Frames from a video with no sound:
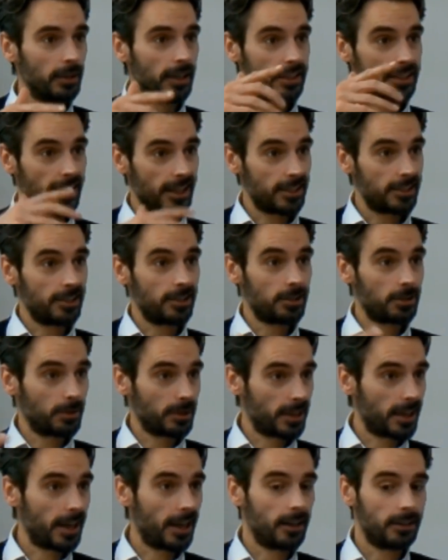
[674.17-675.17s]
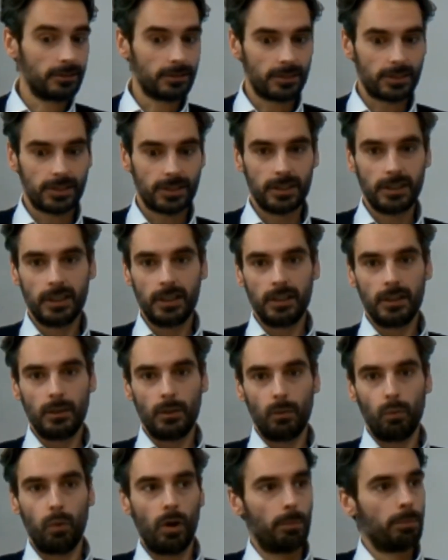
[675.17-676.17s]
when it takes into account
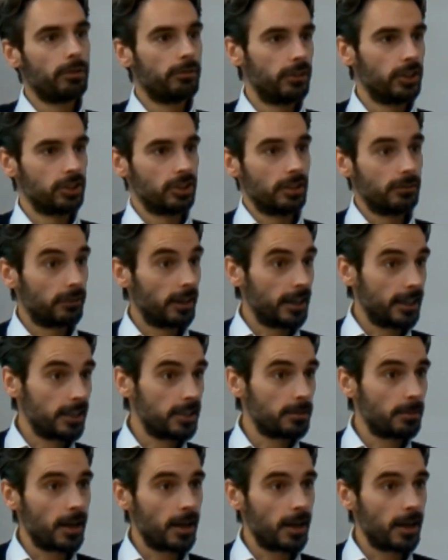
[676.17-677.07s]
what provision, if any, to